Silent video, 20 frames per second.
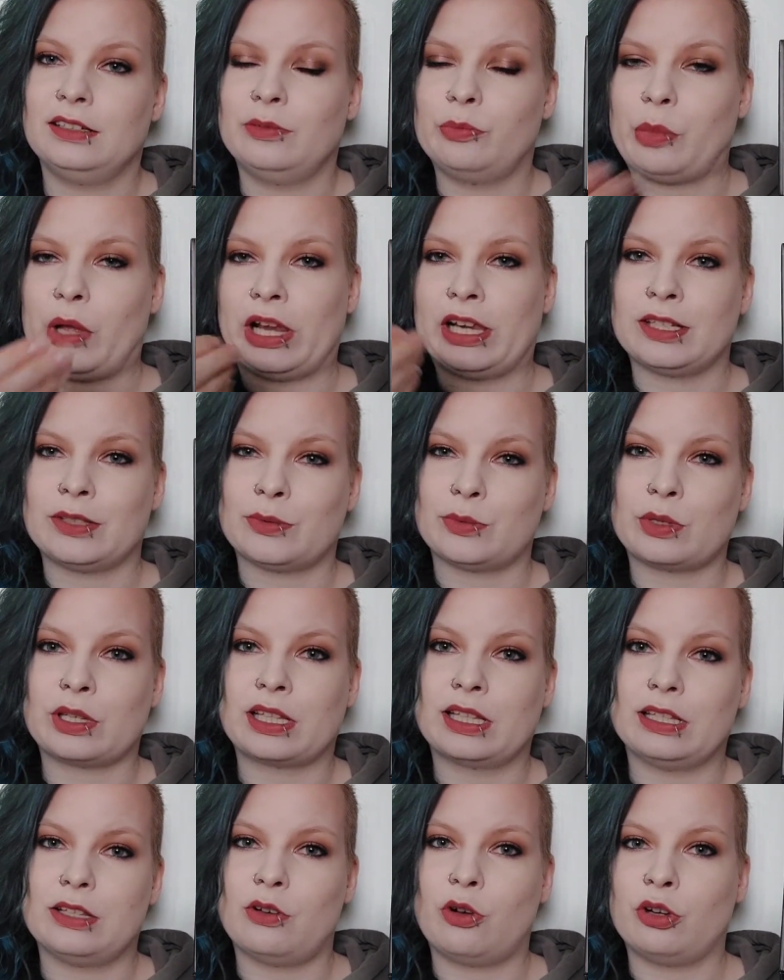palettes
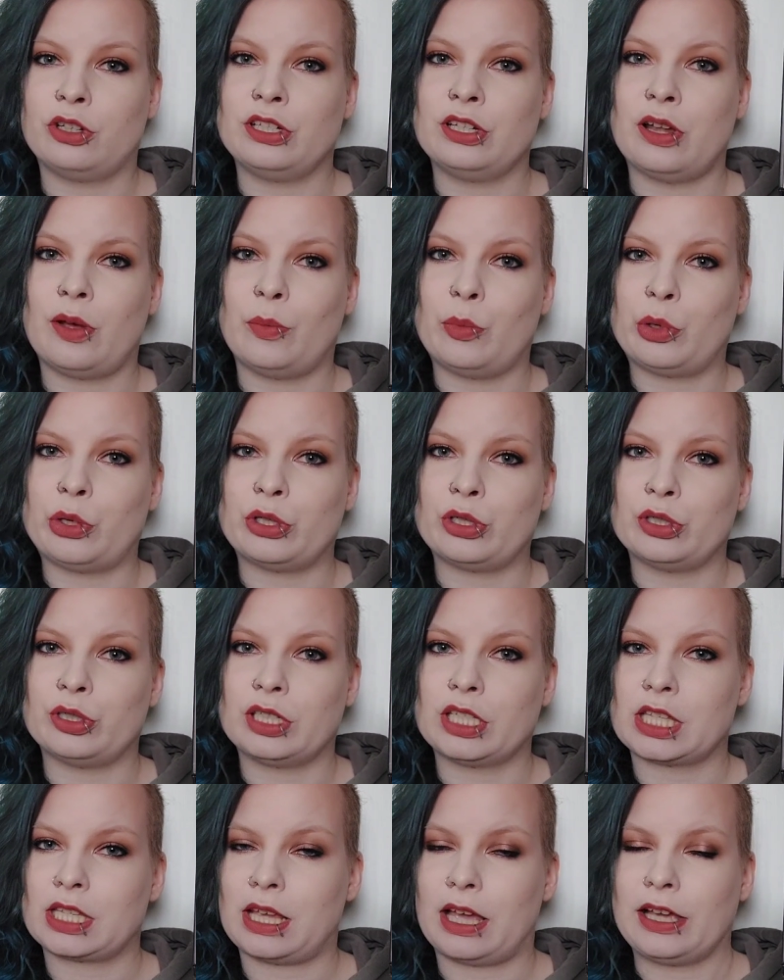with odd
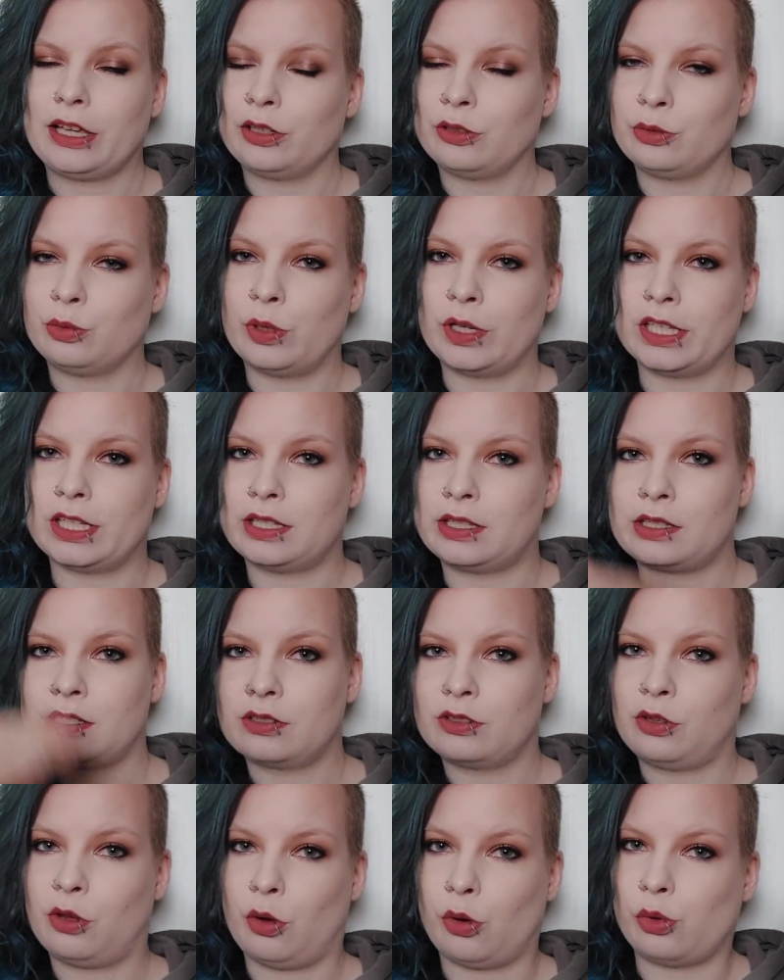numbers I always
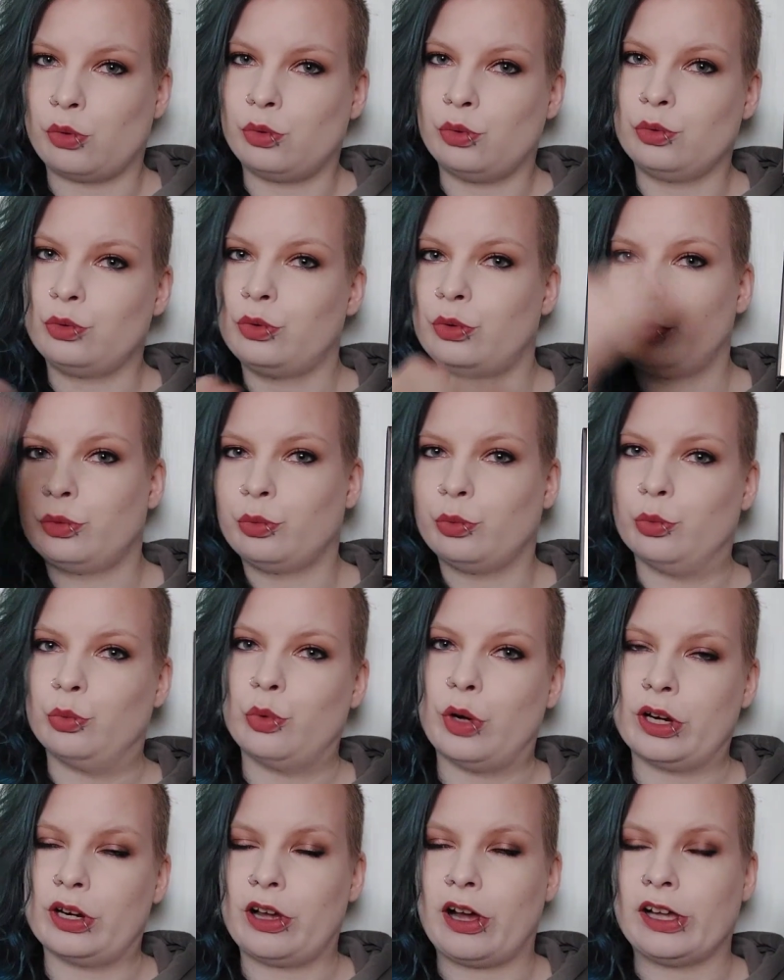go
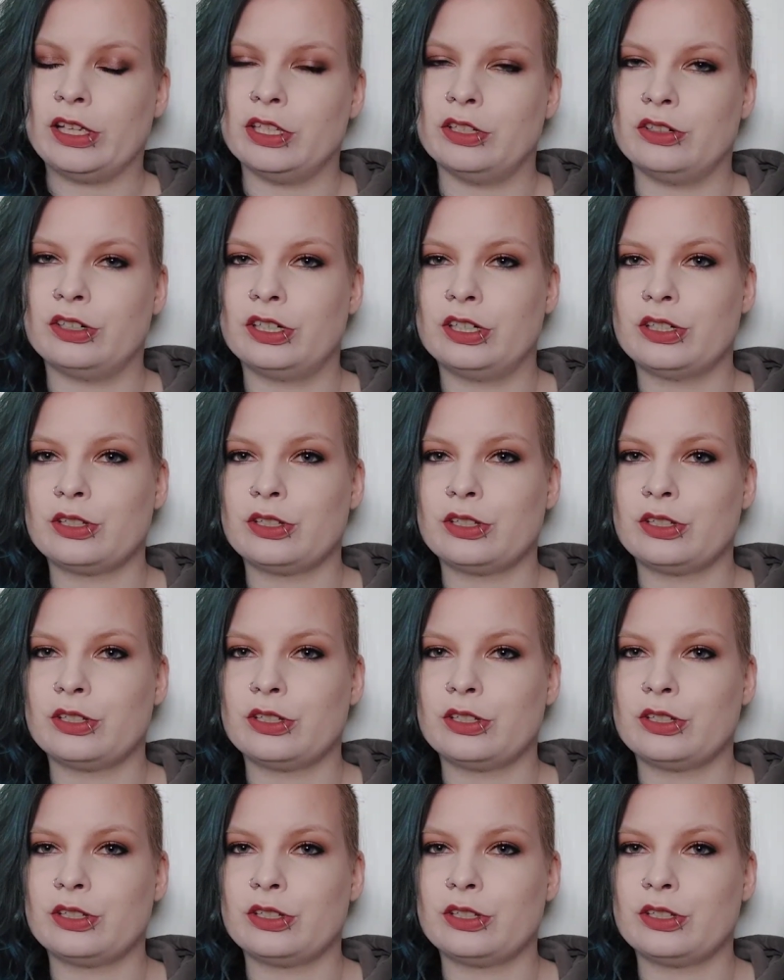one higher.